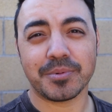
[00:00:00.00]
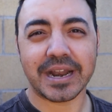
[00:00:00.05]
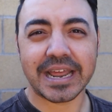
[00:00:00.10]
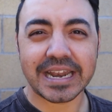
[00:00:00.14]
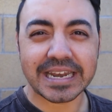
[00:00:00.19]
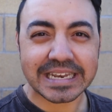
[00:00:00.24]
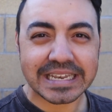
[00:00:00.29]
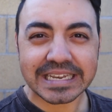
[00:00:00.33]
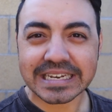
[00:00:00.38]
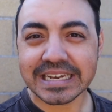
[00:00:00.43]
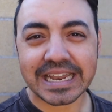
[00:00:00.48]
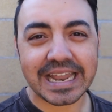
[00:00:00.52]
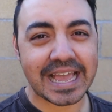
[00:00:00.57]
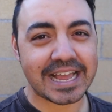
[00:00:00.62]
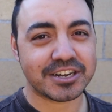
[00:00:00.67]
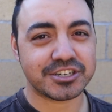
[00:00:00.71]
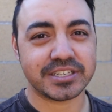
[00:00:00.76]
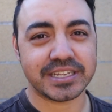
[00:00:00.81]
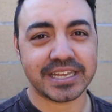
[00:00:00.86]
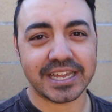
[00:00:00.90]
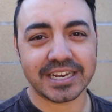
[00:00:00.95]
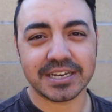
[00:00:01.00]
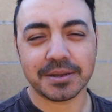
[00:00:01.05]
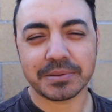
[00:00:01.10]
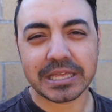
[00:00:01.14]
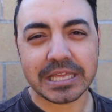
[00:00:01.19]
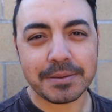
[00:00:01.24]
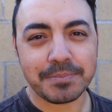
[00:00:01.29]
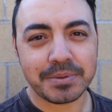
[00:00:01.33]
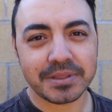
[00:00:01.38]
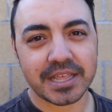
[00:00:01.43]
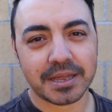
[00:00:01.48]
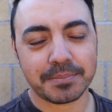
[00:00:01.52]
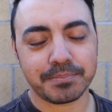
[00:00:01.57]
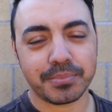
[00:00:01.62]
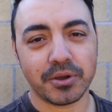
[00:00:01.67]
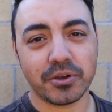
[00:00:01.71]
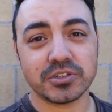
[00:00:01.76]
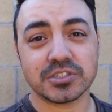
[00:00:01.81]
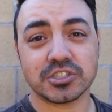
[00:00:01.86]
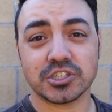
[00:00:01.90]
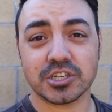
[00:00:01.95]
but I didn't actually end up keeping that
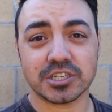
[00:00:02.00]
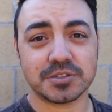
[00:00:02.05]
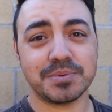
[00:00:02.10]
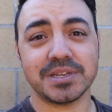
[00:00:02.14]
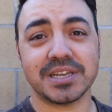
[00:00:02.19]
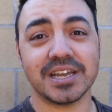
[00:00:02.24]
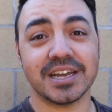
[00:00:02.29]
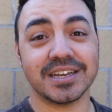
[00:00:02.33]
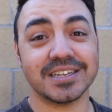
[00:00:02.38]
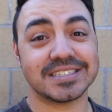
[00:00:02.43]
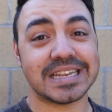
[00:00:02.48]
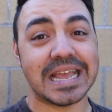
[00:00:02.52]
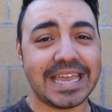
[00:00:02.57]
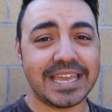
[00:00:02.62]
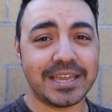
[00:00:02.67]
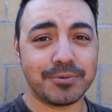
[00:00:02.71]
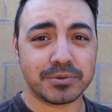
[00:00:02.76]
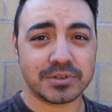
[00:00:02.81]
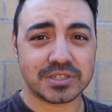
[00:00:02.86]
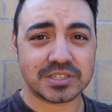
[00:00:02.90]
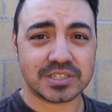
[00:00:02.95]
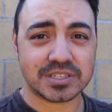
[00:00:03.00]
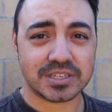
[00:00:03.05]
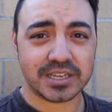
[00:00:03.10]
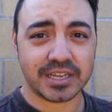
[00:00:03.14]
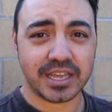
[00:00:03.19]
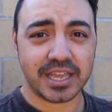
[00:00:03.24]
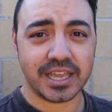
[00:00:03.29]
post just because it was